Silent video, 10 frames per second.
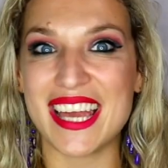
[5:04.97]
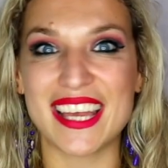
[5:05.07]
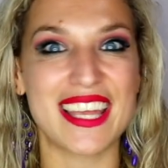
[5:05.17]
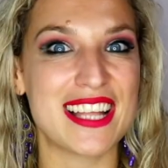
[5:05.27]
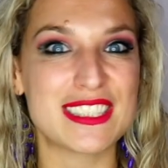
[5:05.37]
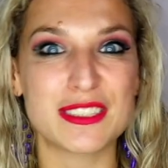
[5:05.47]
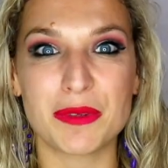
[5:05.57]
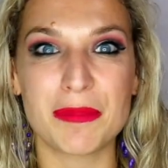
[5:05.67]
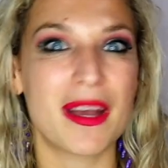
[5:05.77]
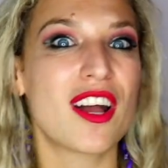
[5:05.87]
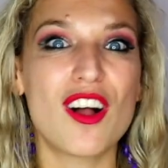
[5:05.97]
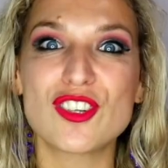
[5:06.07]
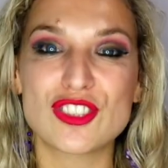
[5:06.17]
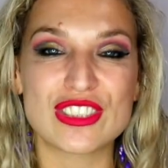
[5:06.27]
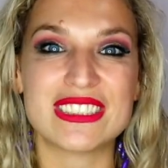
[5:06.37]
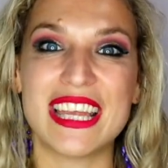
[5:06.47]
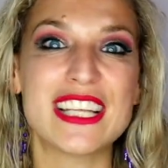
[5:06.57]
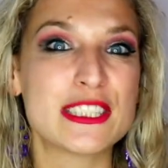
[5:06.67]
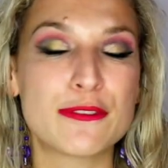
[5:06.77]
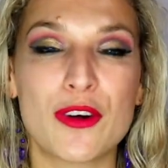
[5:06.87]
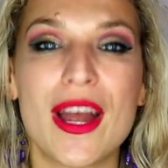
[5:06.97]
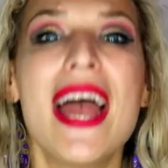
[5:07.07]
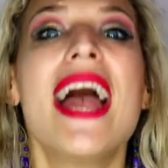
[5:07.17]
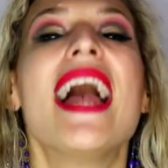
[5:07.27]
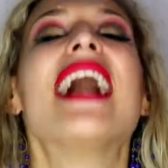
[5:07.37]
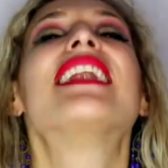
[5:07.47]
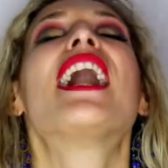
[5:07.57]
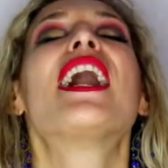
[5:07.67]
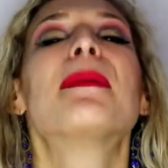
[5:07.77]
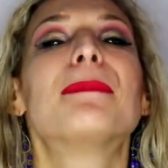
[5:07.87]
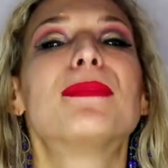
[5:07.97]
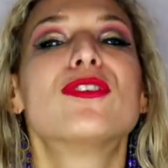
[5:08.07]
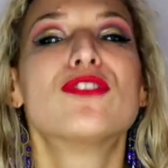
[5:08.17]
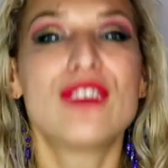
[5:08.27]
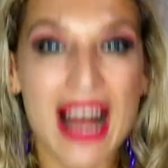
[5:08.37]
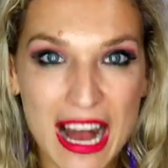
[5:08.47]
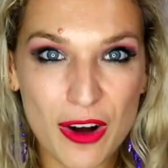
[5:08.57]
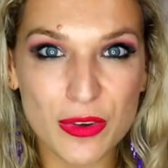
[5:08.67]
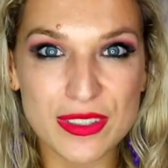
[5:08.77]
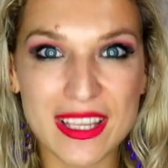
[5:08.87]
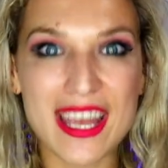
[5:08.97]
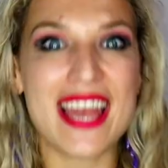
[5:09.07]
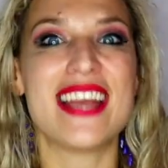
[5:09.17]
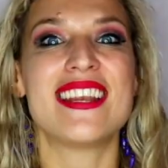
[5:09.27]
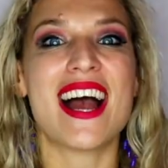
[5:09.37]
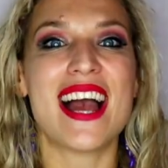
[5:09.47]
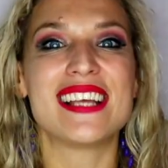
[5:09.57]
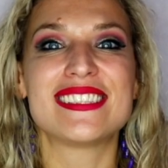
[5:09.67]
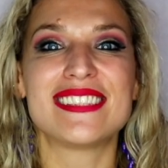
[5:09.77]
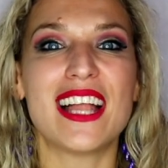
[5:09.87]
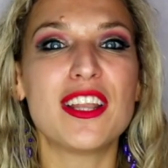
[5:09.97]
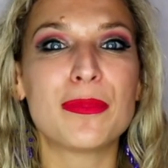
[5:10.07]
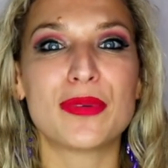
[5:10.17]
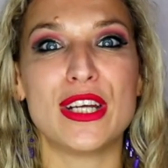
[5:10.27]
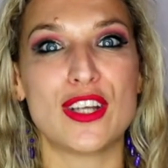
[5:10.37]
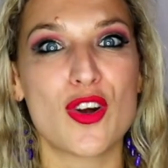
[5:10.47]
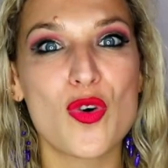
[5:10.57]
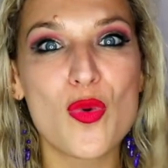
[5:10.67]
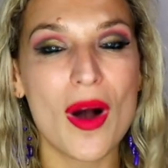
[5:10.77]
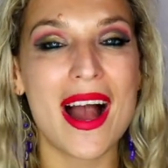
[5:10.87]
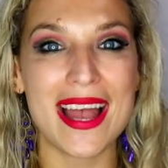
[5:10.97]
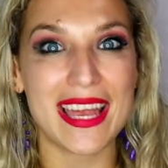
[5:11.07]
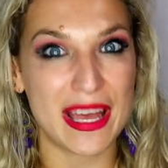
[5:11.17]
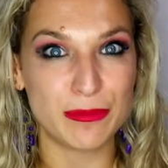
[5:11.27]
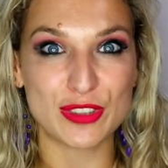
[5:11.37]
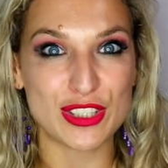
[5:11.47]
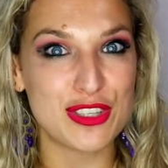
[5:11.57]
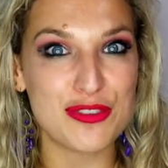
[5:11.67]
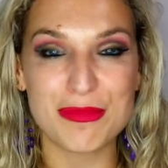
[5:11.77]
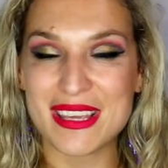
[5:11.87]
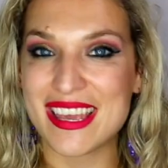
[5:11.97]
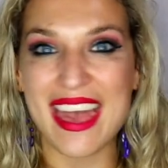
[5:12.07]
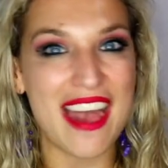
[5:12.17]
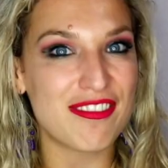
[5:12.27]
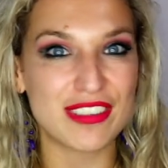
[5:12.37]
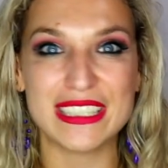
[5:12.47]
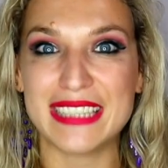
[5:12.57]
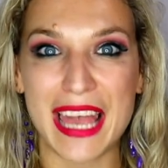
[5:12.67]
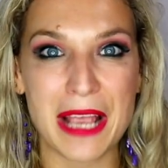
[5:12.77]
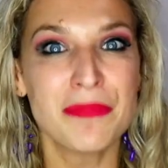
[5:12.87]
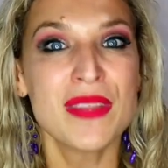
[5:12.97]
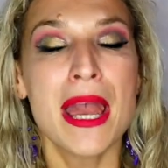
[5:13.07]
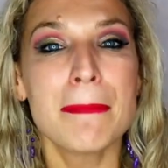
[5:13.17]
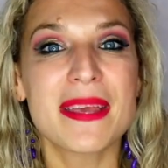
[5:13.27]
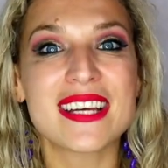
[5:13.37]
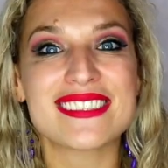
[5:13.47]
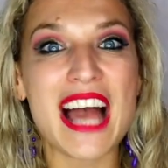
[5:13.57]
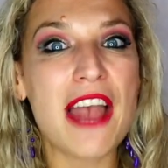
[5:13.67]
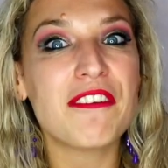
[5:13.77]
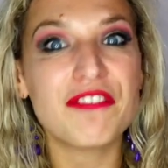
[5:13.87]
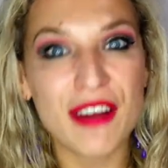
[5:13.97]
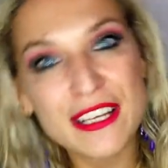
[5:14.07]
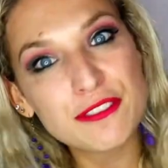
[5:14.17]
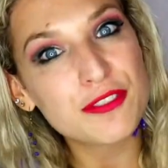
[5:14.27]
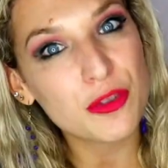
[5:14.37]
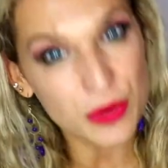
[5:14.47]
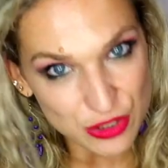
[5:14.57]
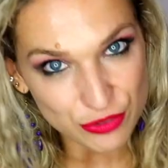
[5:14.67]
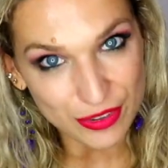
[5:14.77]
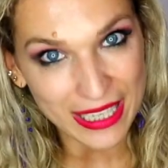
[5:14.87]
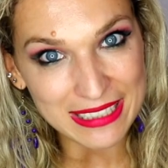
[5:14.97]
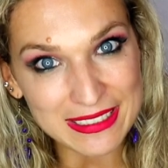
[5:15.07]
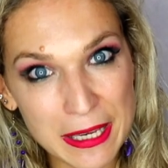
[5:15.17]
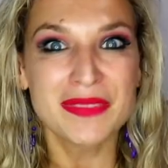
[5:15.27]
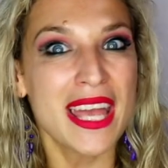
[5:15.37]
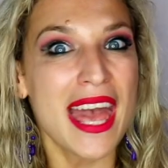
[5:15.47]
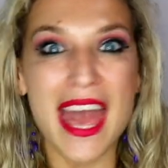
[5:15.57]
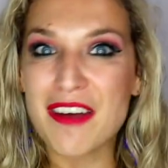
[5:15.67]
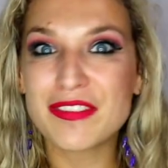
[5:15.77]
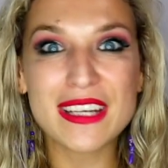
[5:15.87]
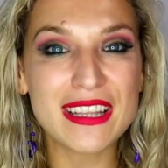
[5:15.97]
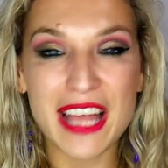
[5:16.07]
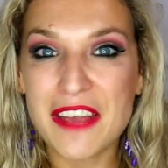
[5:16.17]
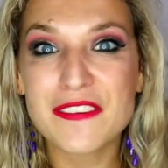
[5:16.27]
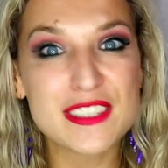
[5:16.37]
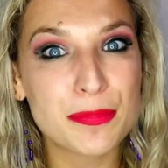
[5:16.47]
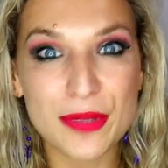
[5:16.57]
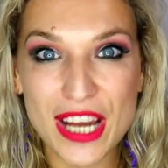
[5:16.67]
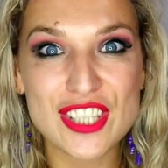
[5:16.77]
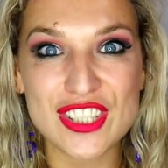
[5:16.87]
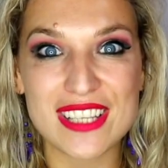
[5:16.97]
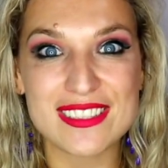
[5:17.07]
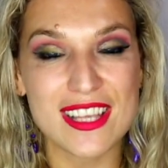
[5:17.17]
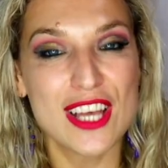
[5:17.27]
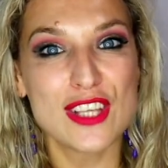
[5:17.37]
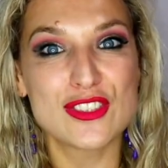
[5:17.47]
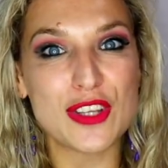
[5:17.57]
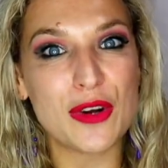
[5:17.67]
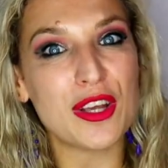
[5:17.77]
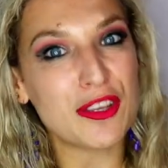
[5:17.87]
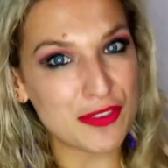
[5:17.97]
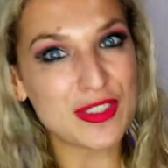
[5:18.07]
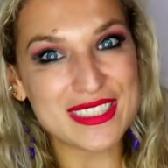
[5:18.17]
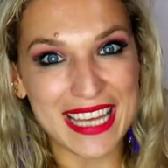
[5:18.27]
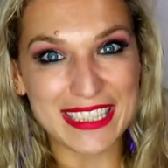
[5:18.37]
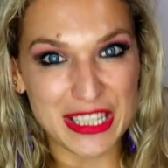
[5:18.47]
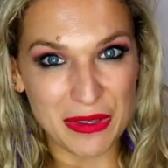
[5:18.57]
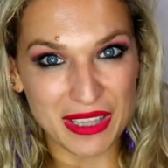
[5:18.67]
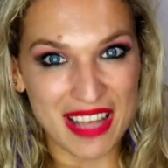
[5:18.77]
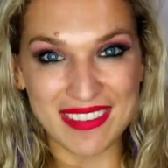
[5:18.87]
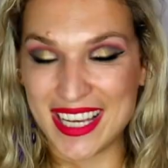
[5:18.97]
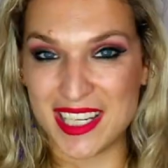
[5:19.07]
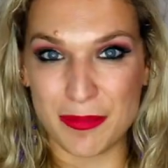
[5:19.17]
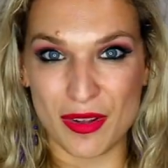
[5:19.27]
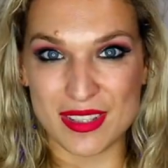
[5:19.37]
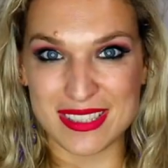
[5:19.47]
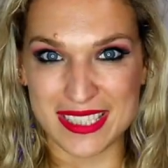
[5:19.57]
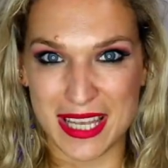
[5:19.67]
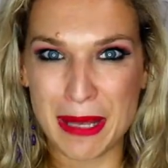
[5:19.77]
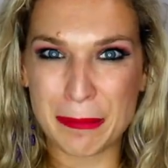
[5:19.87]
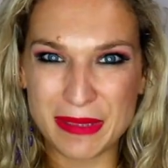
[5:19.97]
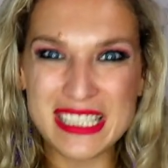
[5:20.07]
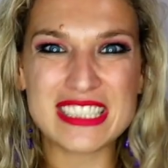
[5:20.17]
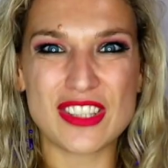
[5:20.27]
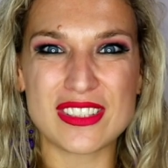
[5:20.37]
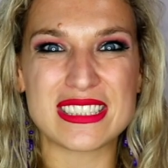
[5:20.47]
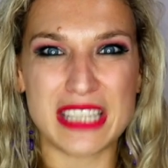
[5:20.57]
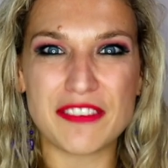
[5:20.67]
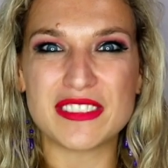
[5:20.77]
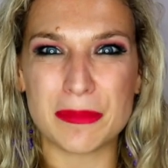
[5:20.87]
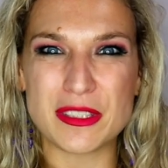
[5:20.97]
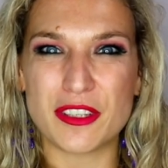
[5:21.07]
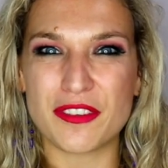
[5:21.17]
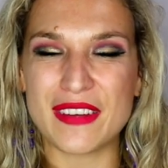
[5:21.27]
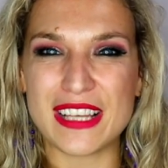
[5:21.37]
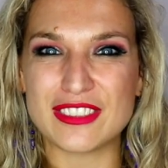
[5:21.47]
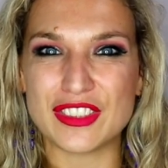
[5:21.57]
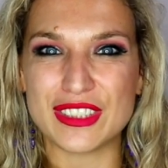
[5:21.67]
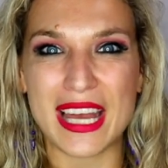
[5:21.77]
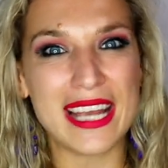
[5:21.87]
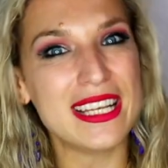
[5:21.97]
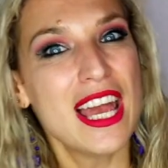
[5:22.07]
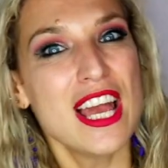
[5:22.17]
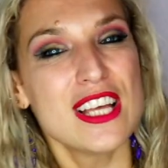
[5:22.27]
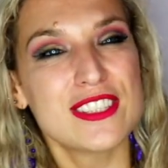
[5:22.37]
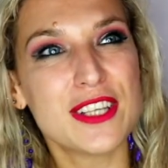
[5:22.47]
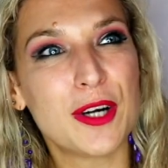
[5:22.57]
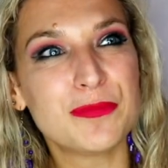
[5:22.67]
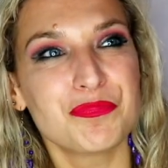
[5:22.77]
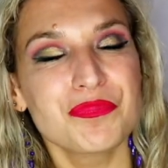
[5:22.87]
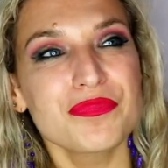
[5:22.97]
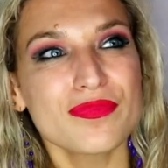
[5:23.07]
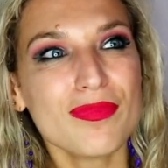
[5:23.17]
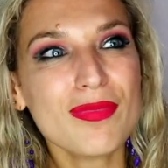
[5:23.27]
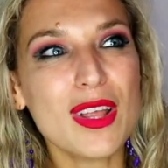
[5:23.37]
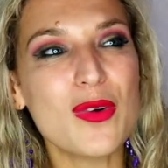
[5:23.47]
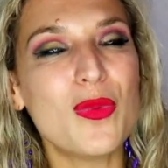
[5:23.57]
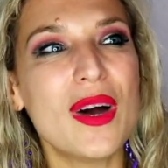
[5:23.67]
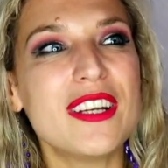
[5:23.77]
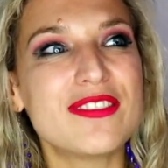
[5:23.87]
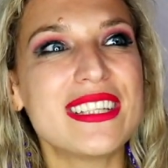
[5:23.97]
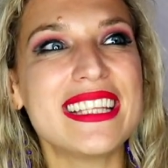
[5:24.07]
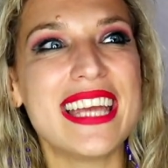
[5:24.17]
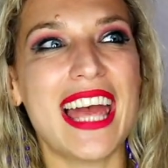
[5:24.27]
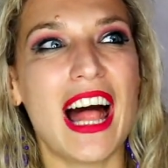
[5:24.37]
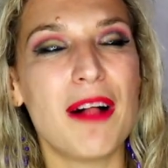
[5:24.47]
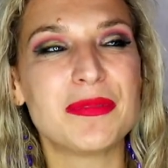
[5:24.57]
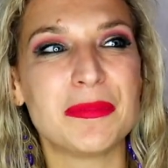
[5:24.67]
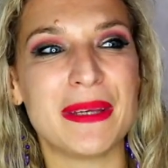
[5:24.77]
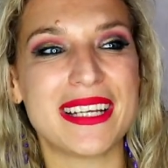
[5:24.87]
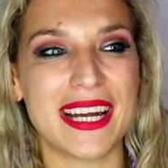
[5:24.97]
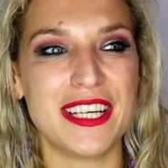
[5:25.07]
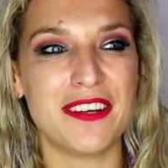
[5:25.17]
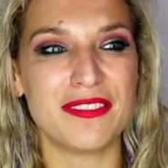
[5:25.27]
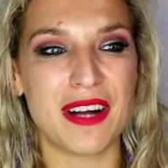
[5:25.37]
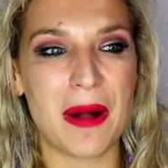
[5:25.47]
against what my culture stands for, and I am proud and I celebrate who I am, the new me, every day, because I fight for what's right. Every life is precious. So if you say that you love animals, please don't stuff them in your face tonight. So what really helped me kind of